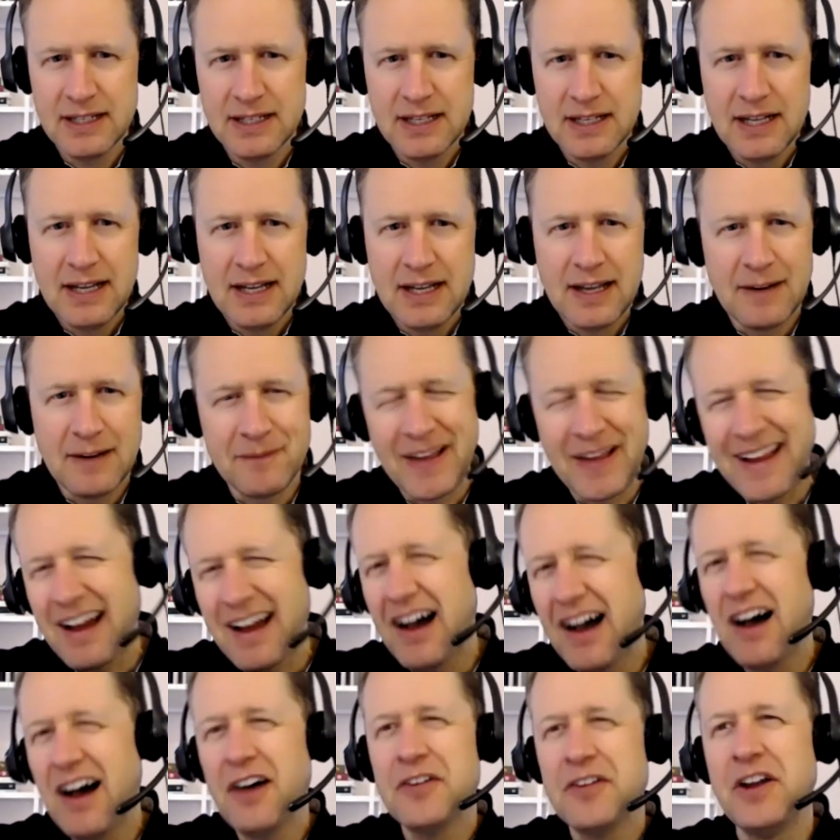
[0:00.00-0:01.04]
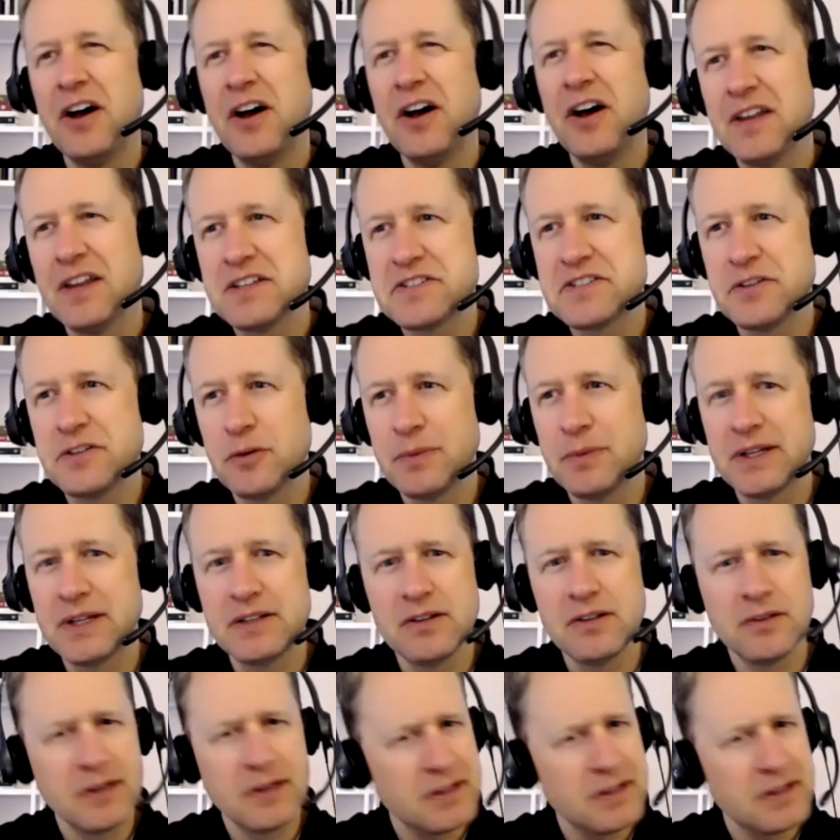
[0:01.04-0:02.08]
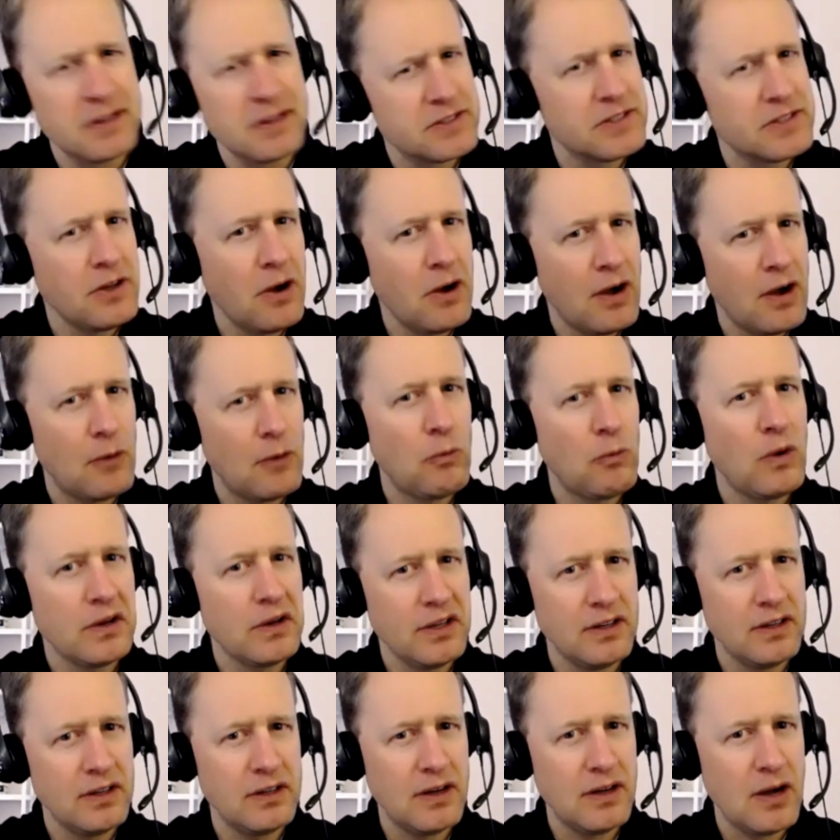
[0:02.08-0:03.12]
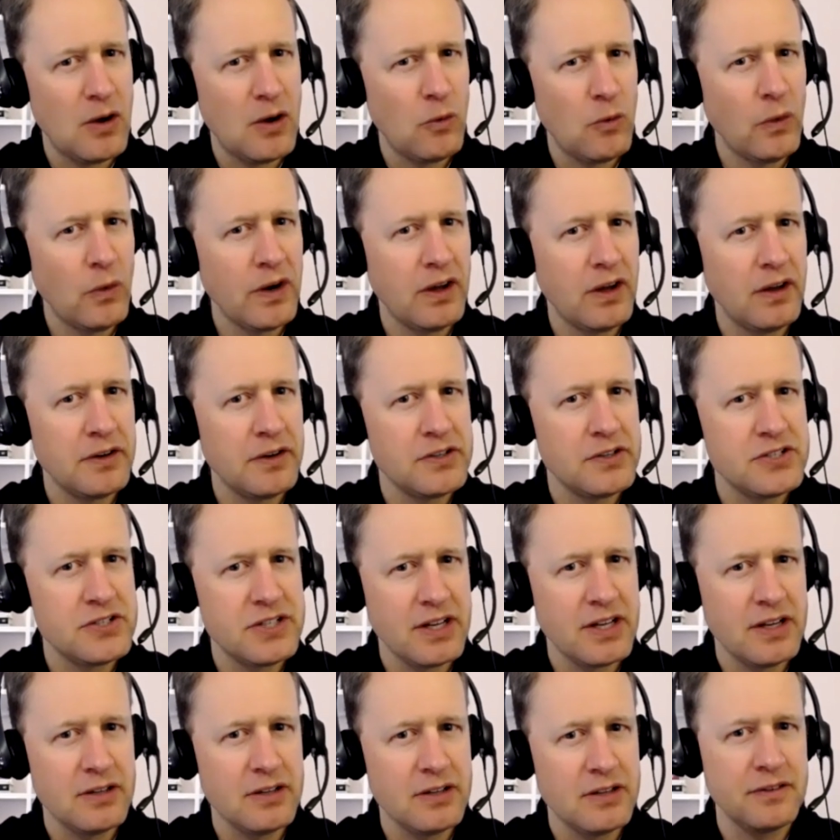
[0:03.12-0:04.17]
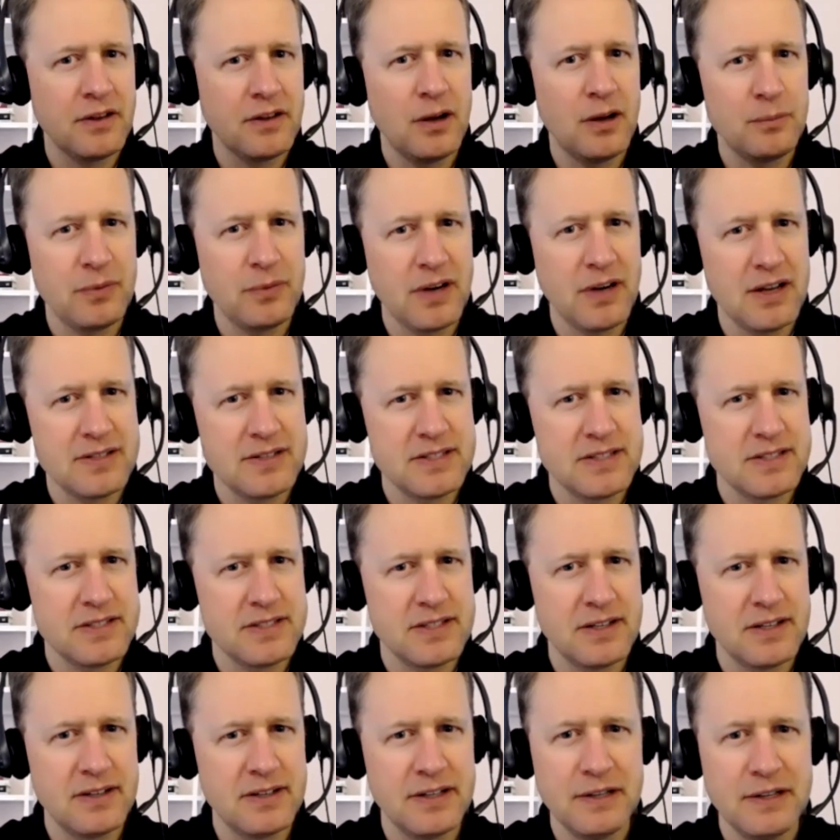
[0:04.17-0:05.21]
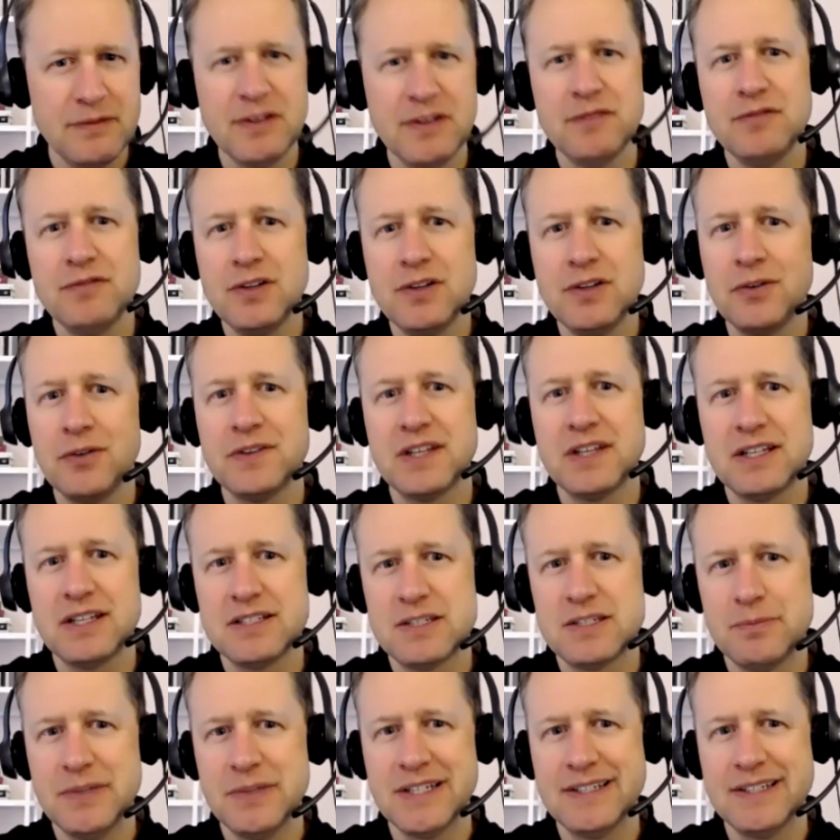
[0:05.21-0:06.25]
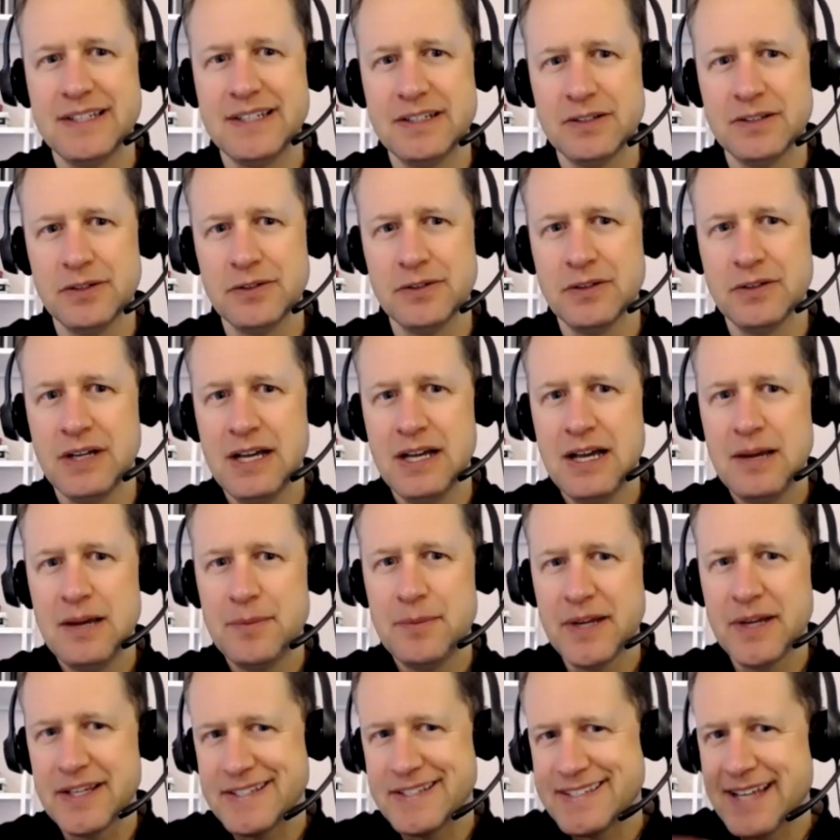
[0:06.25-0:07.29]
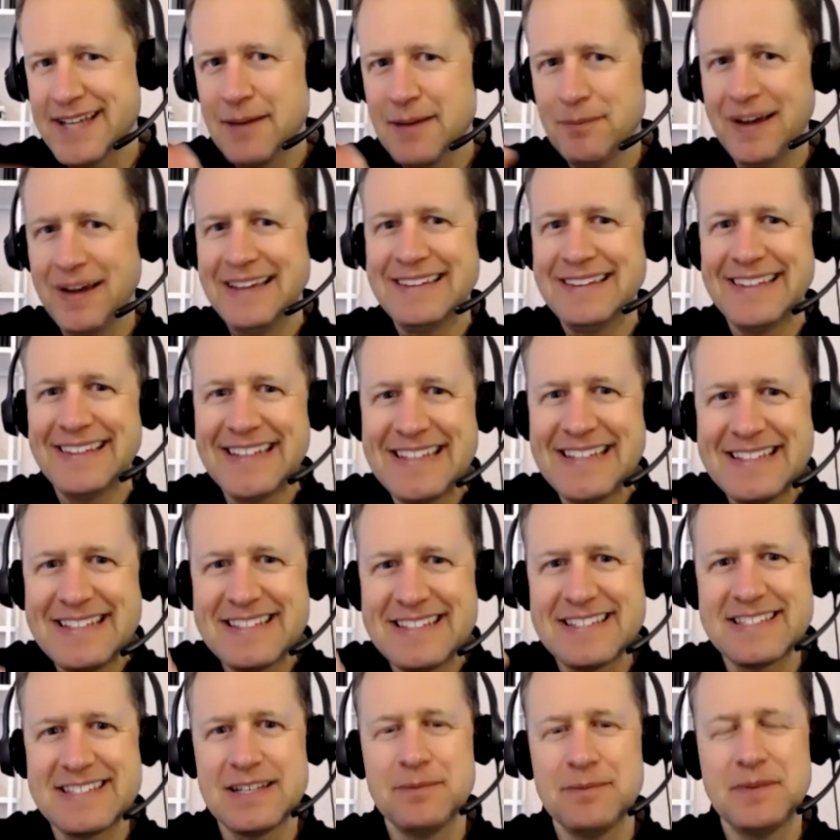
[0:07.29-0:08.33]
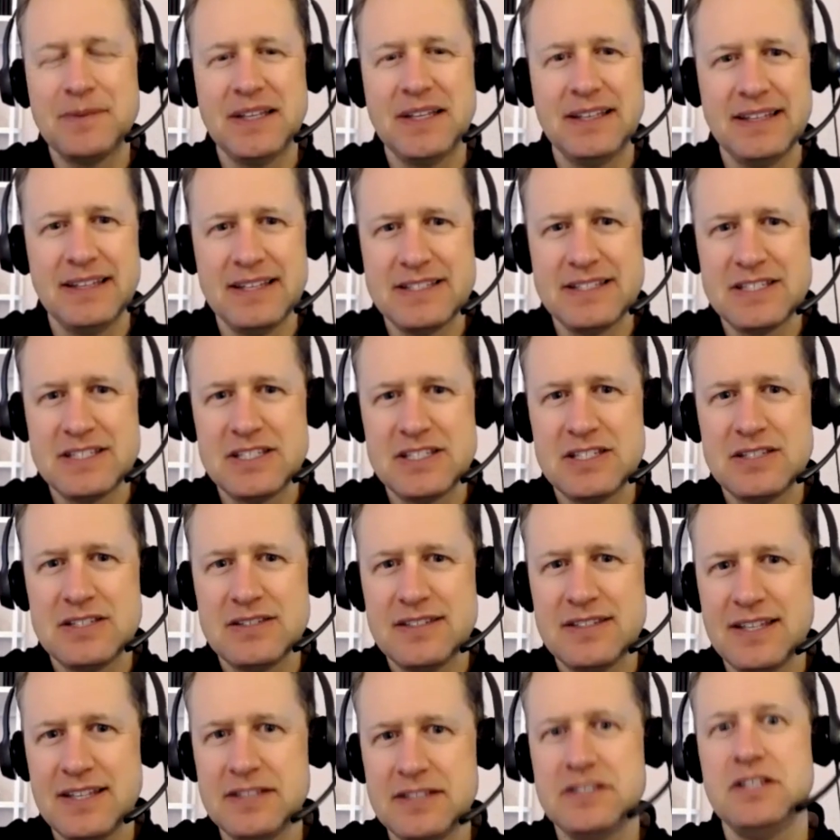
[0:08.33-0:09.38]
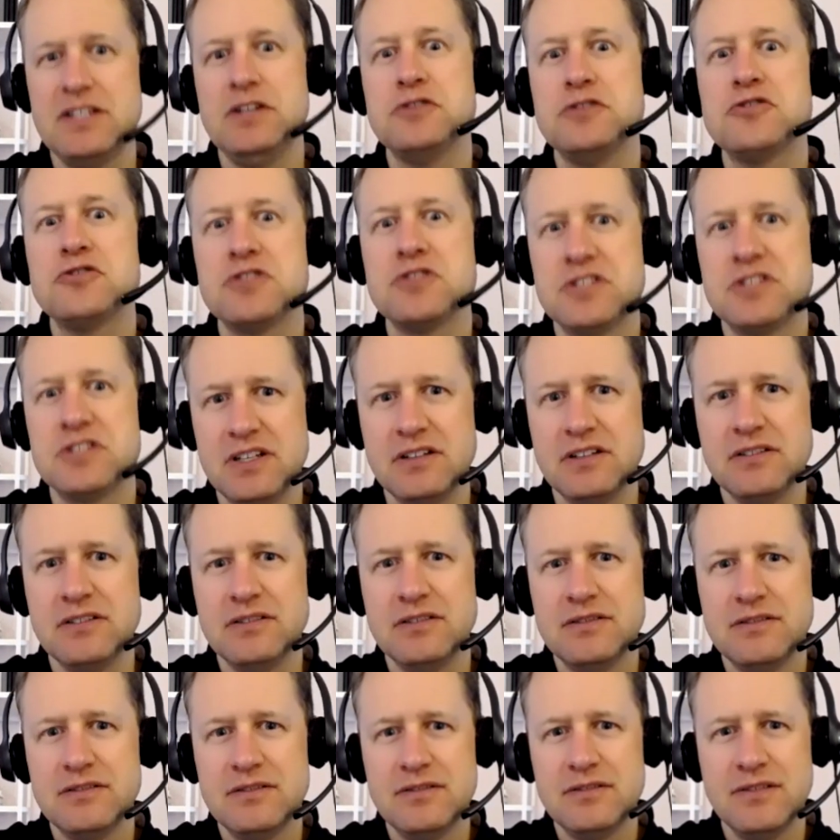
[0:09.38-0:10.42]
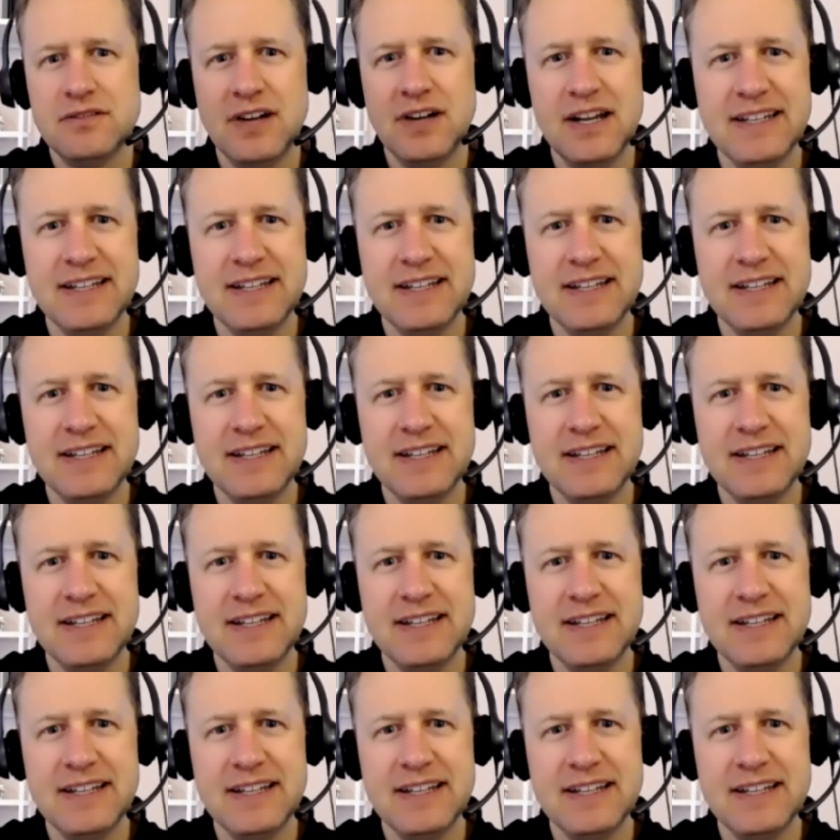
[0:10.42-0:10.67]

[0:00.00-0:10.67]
and I'm like, oh no, that's no big deal. And he goes, no, I want to understand your thought process there, even if you don't think it's a big deal, because that might lead to something that's interesting. Right.